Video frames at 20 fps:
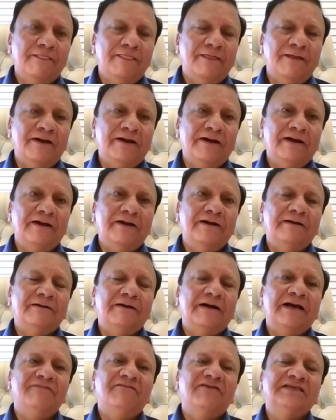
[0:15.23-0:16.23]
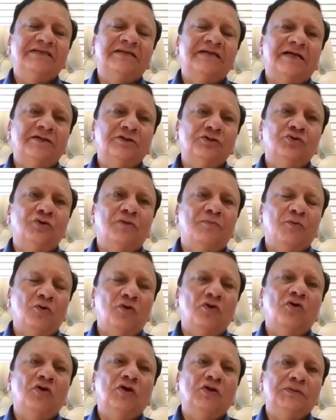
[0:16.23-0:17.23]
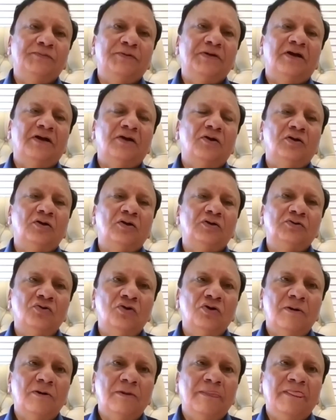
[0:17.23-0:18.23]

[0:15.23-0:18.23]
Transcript: And I was attached to Apollo Hospital also.